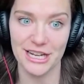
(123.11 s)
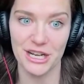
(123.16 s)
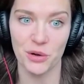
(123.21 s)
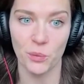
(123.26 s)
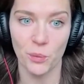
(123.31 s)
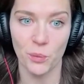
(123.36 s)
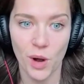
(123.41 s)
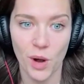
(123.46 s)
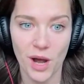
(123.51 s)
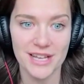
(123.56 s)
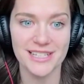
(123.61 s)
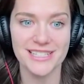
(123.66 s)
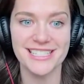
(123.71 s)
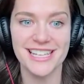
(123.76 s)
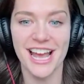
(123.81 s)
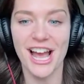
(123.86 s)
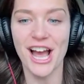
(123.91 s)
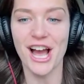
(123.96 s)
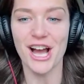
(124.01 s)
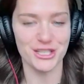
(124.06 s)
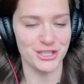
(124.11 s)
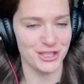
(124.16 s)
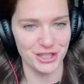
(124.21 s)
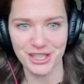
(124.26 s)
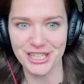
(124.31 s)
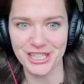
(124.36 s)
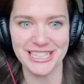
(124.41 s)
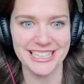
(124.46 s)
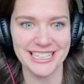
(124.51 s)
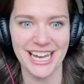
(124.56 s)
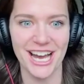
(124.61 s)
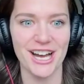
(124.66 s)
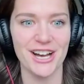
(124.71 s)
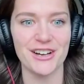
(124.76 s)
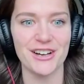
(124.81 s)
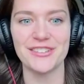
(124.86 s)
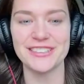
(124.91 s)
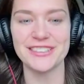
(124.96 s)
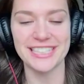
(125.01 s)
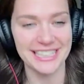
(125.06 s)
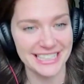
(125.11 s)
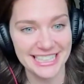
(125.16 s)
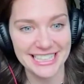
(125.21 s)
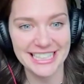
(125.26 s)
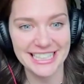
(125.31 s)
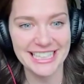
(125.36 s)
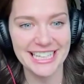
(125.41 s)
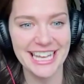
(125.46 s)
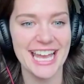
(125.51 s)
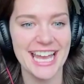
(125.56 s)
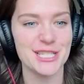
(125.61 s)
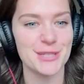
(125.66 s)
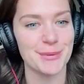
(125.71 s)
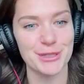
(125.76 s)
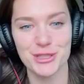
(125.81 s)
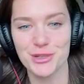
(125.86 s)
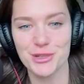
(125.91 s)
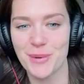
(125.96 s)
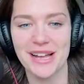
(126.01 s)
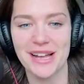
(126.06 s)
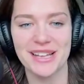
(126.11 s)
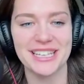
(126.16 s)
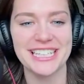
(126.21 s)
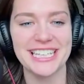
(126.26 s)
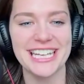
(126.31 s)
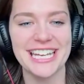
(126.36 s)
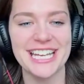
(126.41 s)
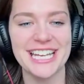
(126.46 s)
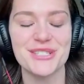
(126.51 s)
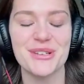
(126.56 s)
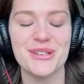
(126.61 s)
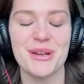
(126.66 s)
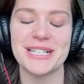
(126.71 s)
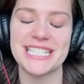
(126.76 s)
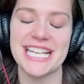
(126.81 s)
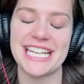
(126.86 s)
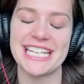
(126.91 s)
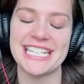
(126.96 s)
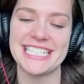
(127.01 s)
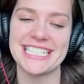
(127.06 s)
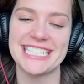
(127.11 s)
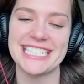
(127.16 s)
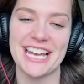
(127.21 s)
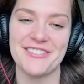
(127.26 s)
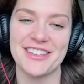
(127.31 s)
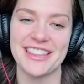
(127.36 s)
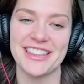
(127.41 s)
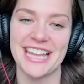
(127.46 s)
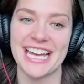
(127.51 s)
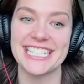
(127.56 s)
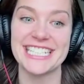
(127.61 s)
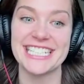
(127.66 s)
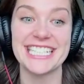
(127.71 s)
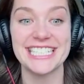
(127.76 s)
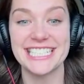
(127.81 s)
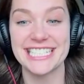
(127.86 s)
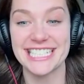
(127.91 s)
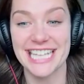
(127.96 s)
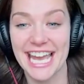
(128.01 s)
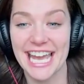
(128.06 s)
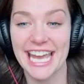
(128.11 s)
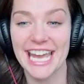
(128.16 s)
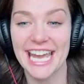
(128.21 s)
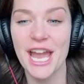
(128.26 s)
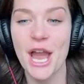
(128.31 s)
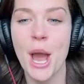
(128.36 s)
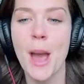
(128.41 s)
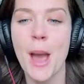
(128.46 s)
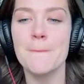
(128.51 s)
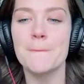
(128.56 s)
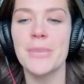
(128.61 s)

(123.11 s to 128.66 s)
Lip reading: And it was a journey of healing and spirituality. And so I'm excited to dive in that today.